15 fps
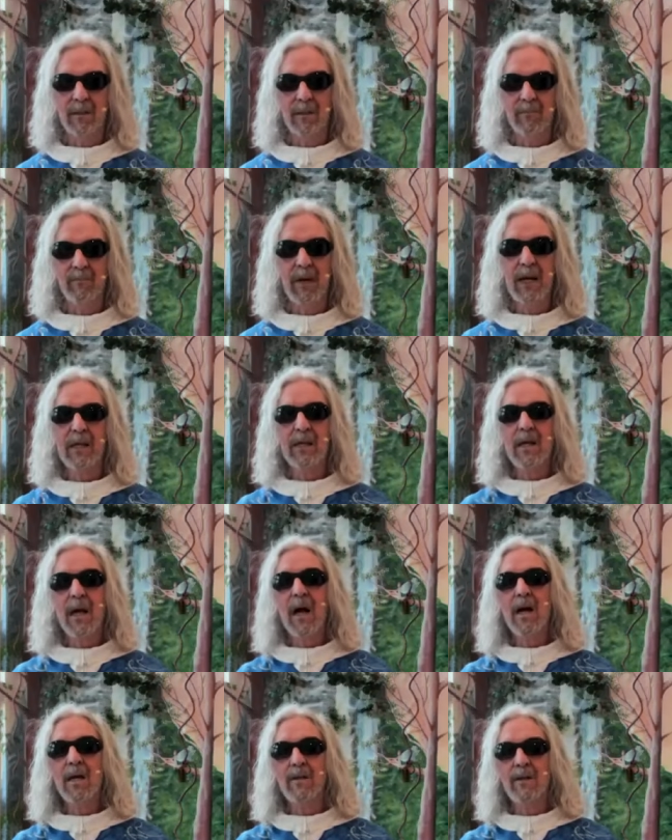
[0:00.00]
My
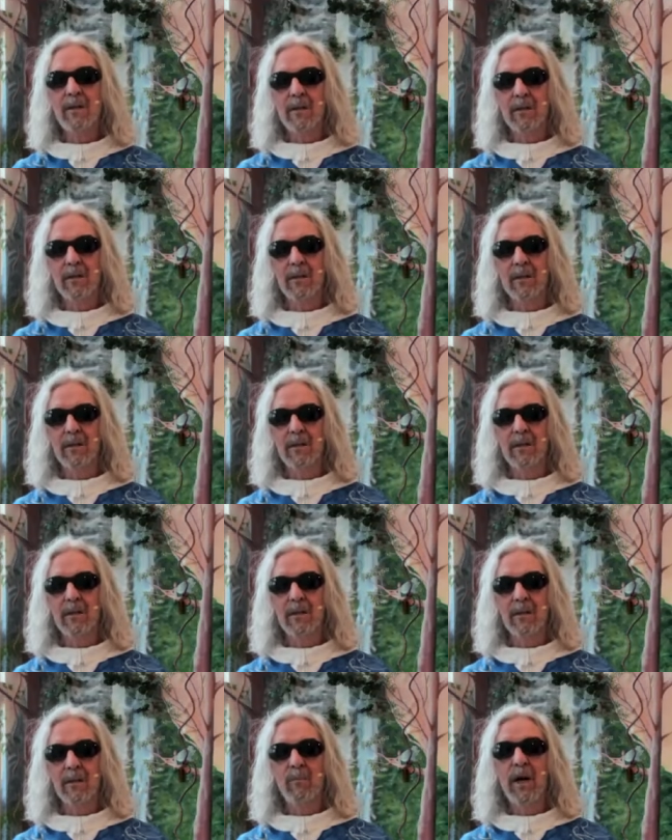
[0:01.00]
God,
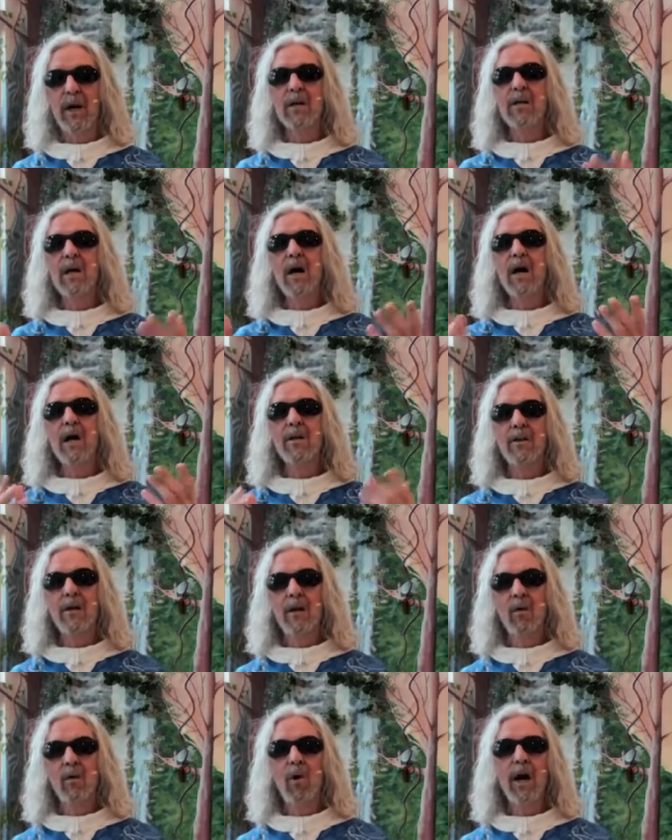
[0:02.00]

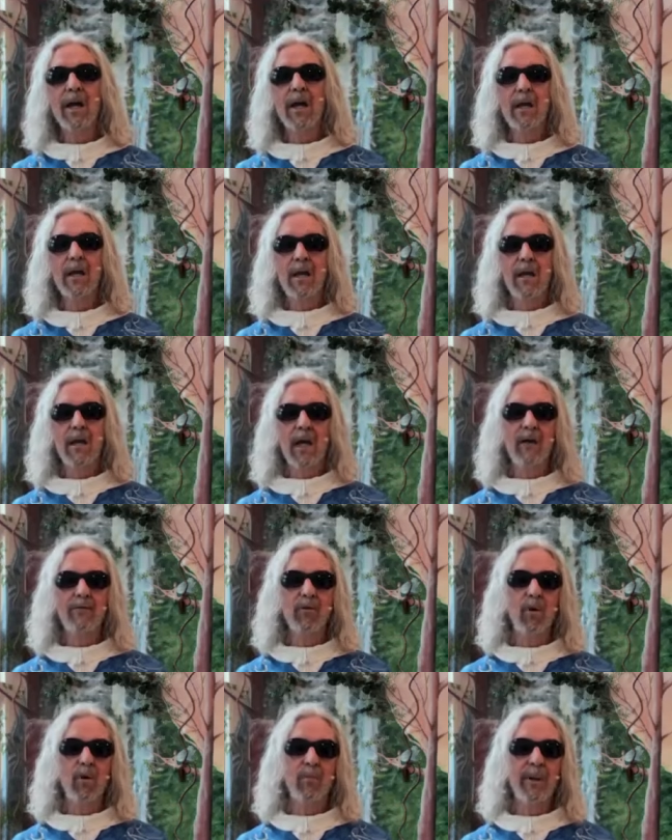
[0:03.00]
why have
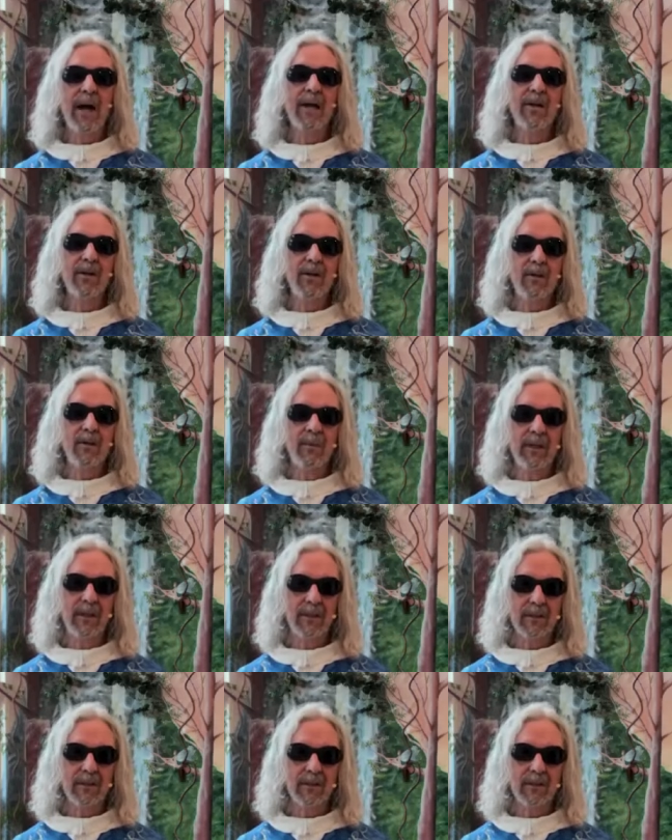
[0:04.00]
you abandoned me?